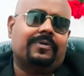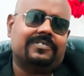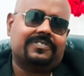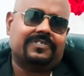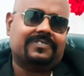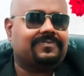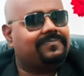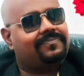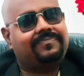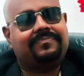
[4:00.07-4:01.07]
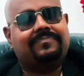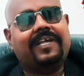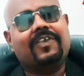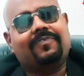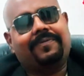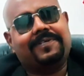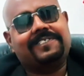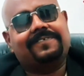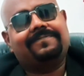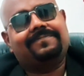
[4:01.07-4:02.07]
your masters. Thank you very
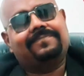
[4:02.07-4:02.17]
much.